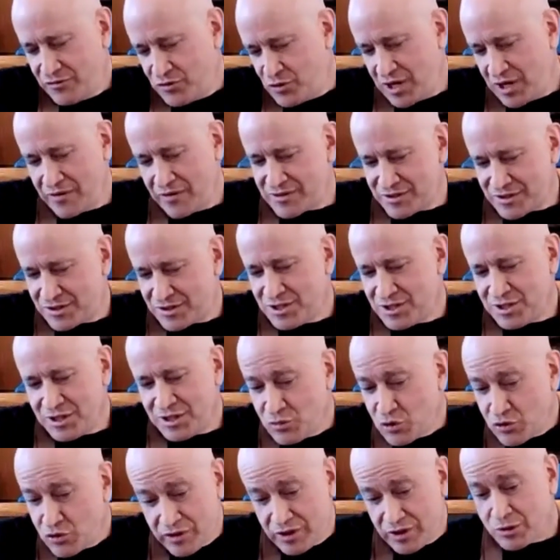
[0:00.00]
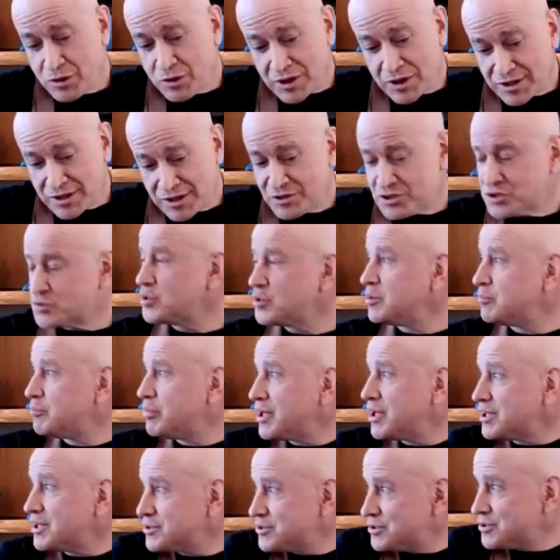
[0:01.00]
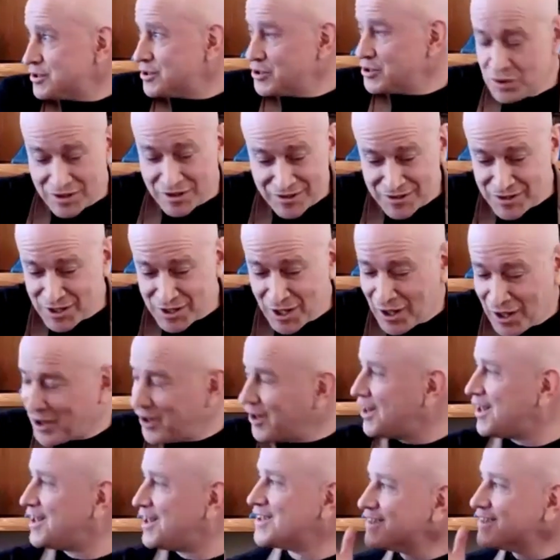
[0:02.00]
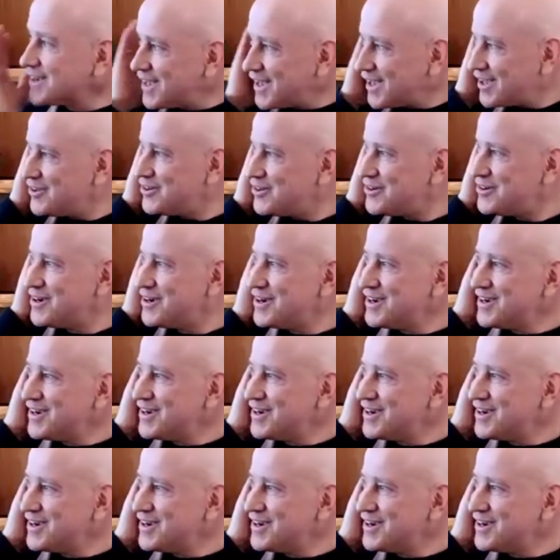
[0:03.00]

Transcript: if you haven't seen the movie, look at the sweet picture. You can tell, can't you?